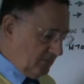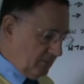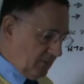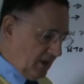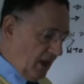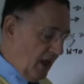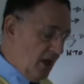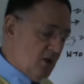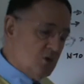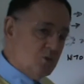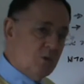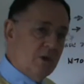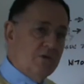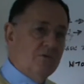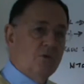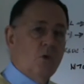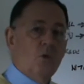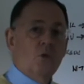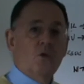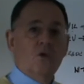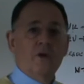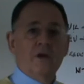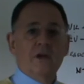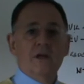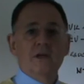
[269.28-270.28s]
As we've
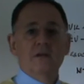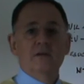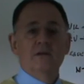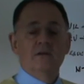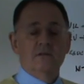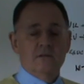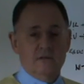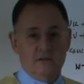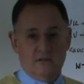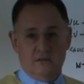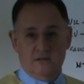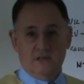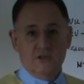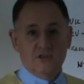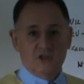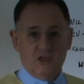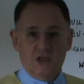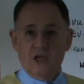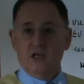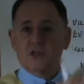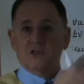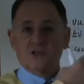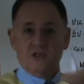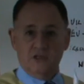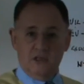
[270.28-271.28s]
already
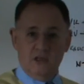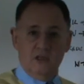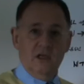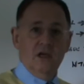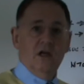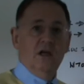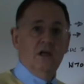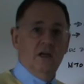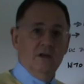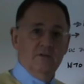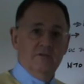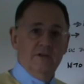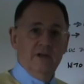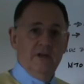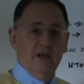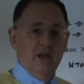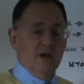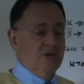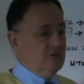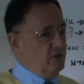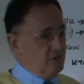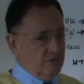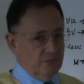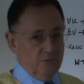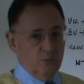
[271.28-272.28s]
discussed in the earlier
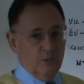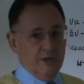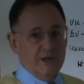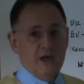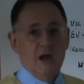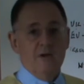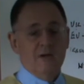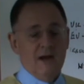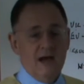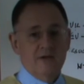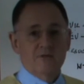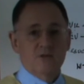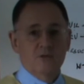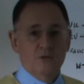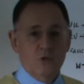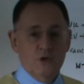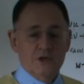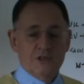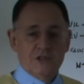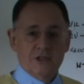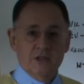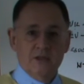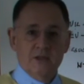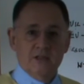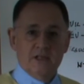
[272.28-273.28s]
video, we don't have a
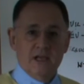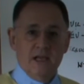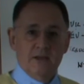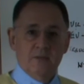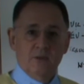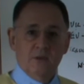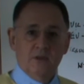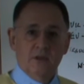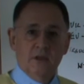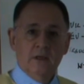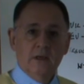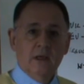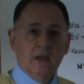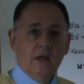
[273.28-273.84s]
voice at the table,